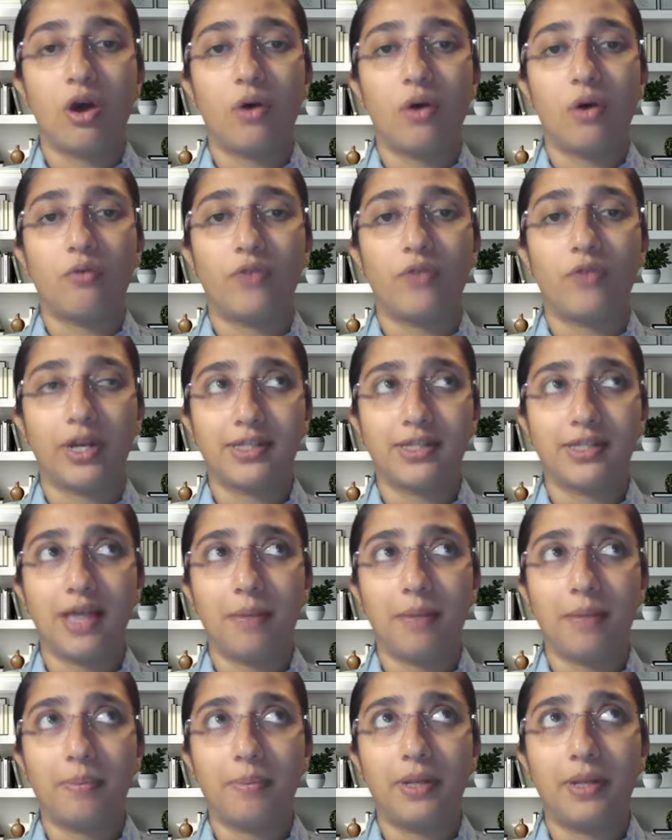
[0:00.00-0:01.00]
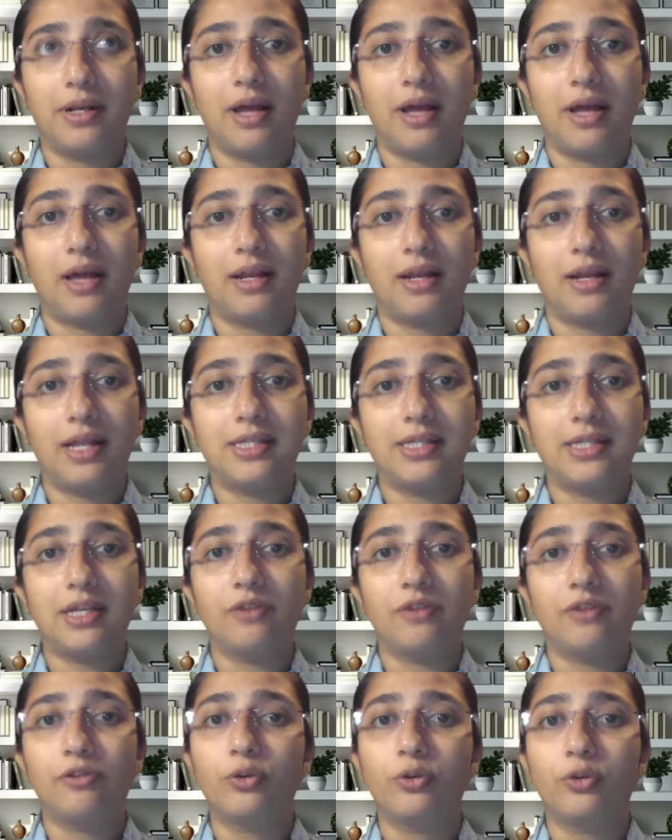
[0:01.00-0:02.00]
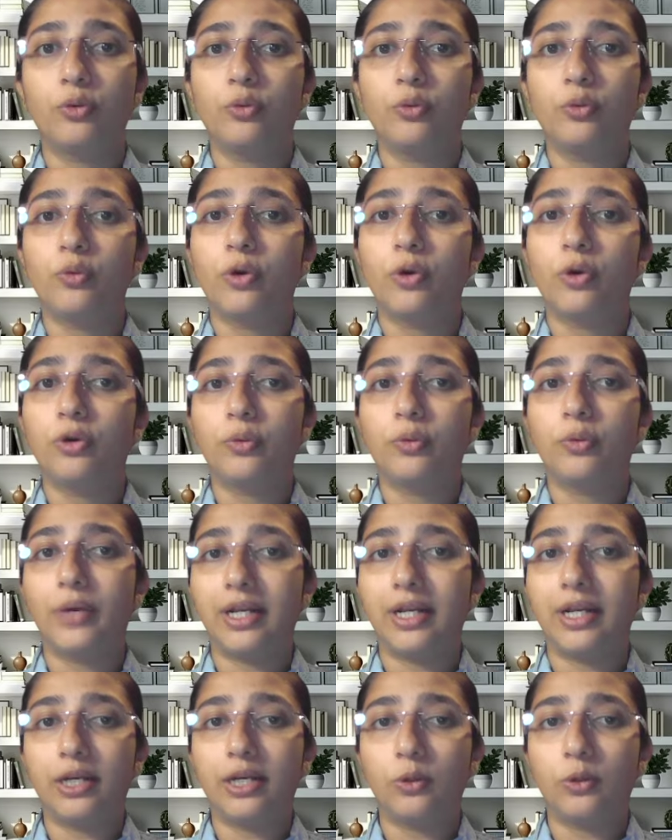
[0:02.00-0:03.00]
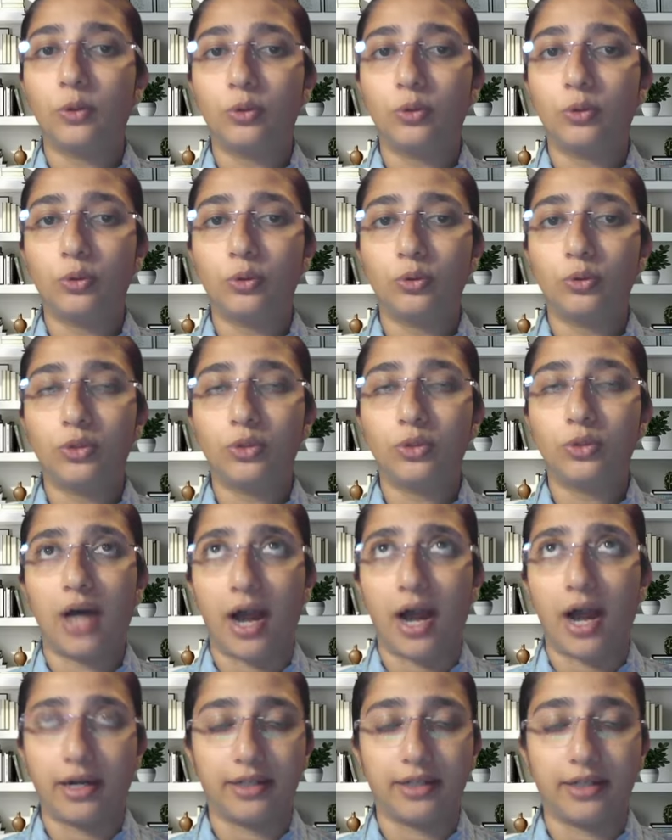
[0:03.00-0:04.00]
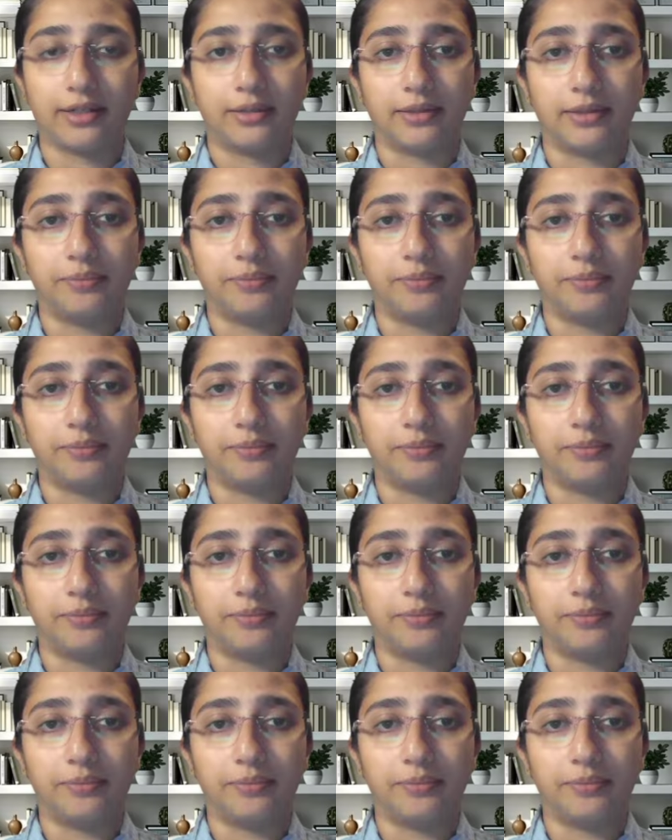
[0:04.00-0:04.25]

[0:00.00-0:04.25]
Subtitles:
For example, let's say if you want to quickly go through the article,